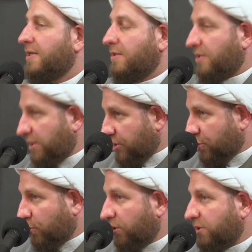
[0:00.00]
These
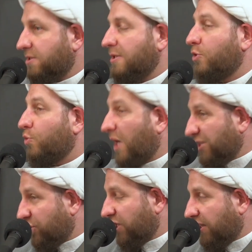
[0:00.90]
shorts, or
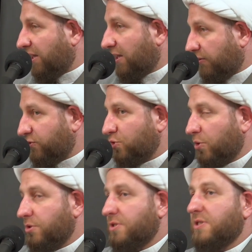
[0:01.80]
watching a lot of
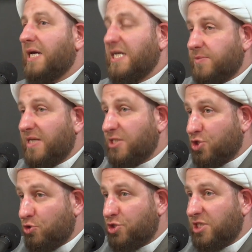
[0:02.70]
shorts, has been
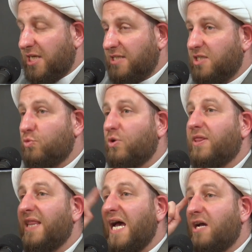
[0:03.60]
associated with
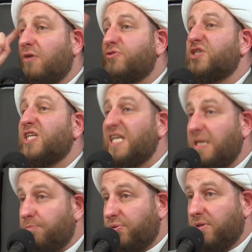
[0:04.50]
lack of
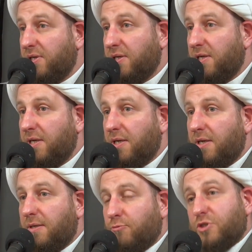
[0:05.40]
sleep,
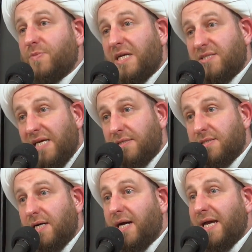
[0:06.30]
which makes
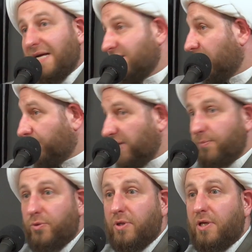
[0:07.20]
sense. I asked some
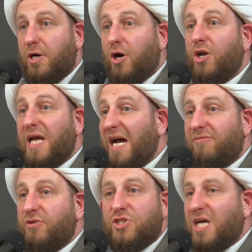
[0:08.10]
people, on
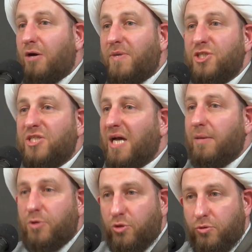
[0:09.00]
average, how much
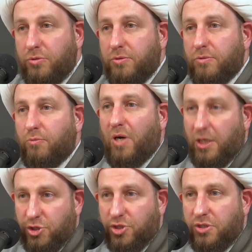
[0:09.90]
time do you
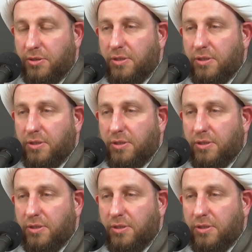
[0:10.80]
watch?